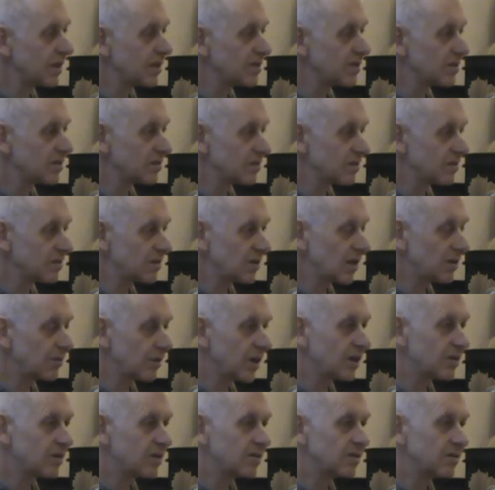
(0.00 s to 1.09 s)
there's a
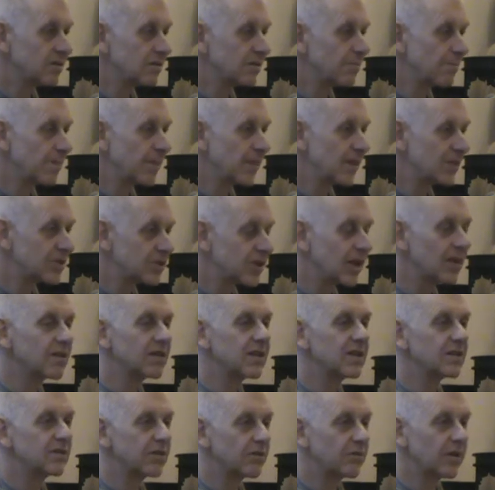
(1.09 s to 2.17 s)

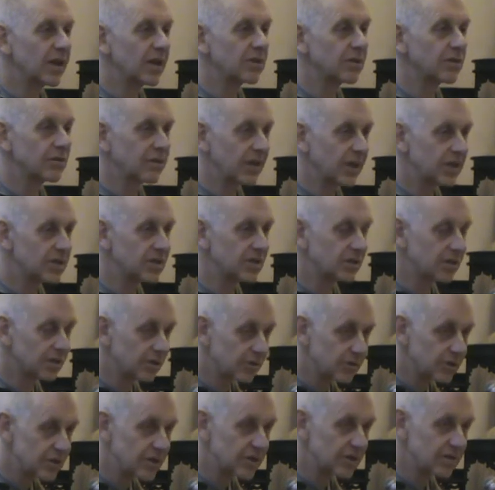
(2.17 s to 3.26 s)
generally direct connection.
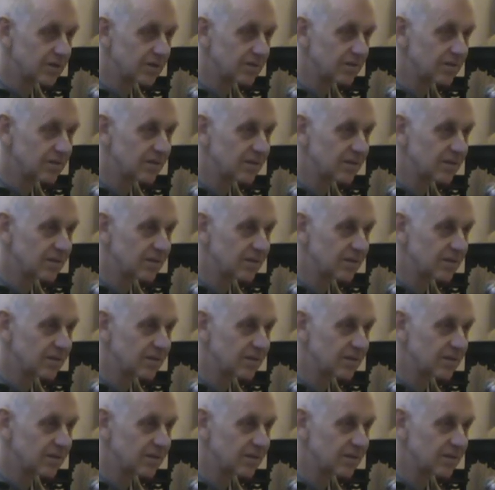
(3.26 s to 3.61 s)
Krishna